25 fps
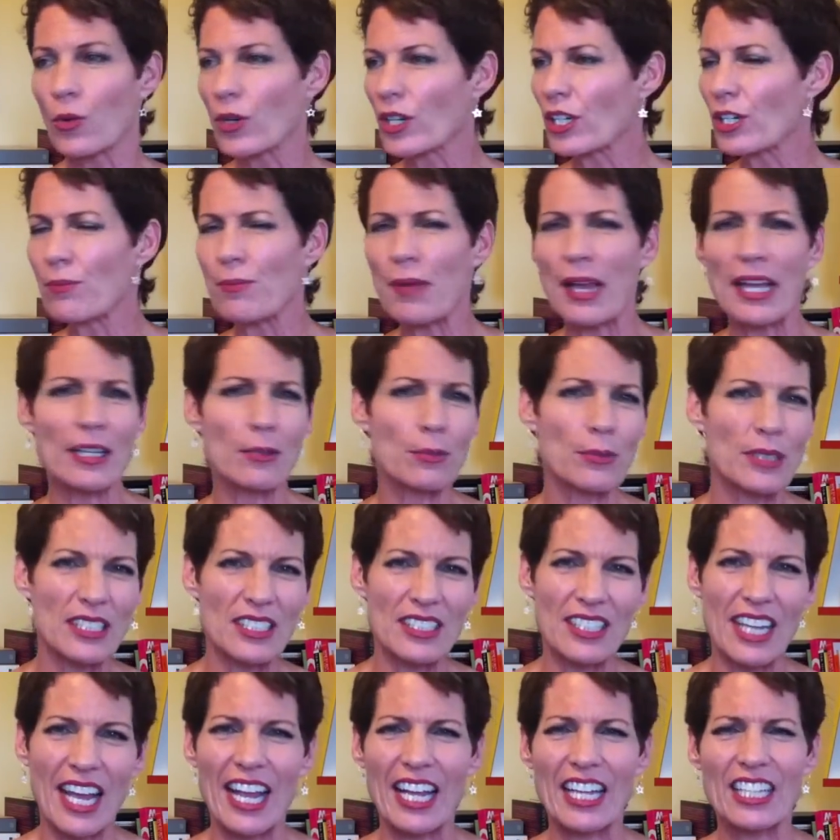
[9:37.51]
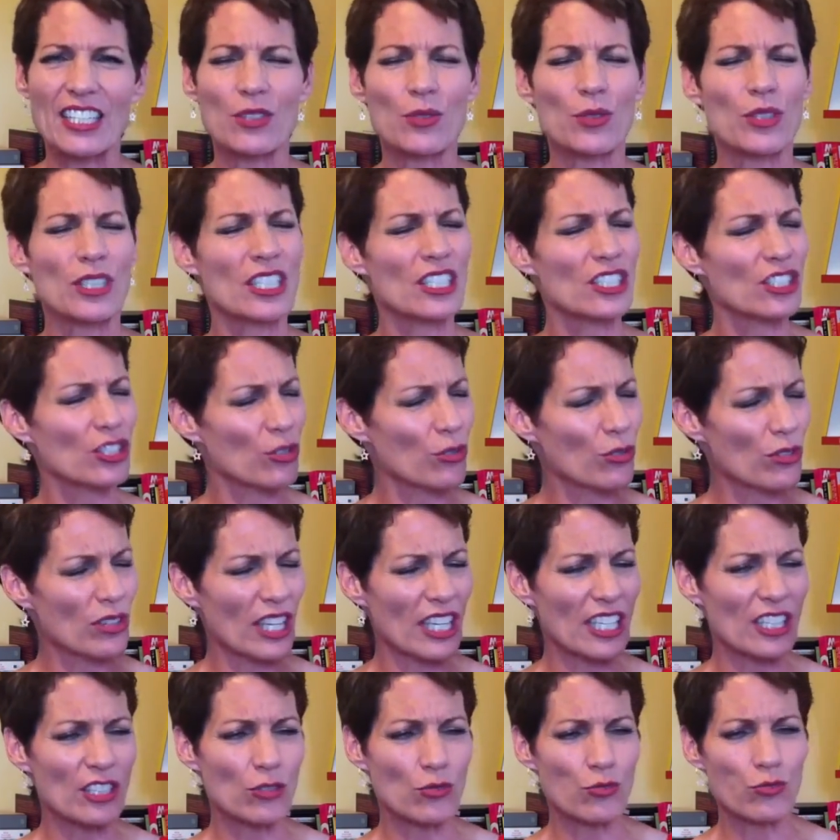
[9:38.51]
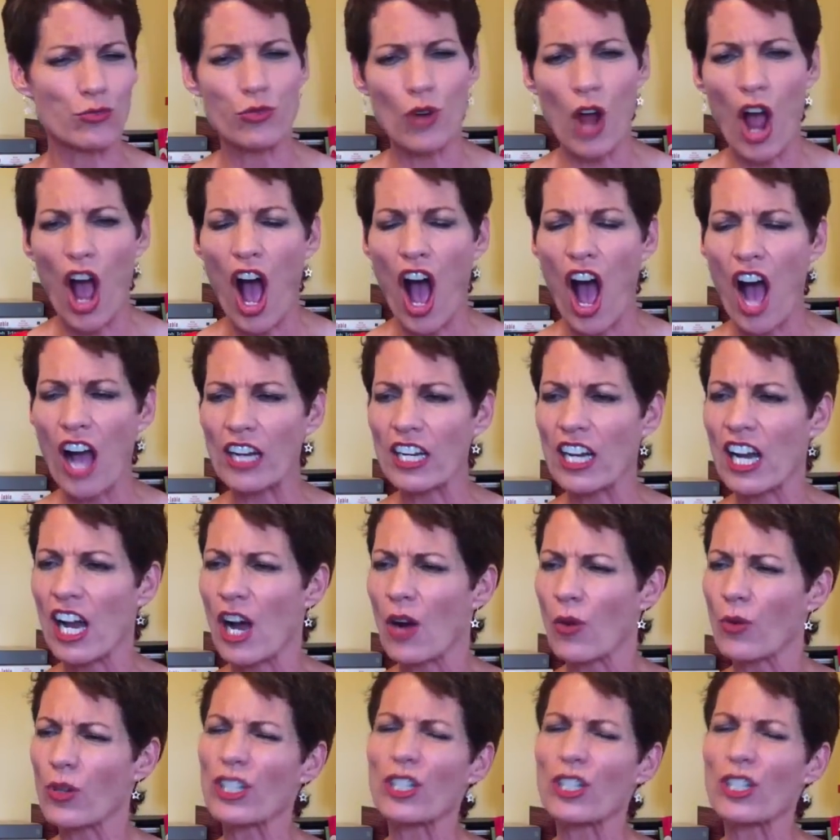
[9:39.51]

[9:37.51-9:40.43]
We're going to make mistakes. We're going to do things wrong.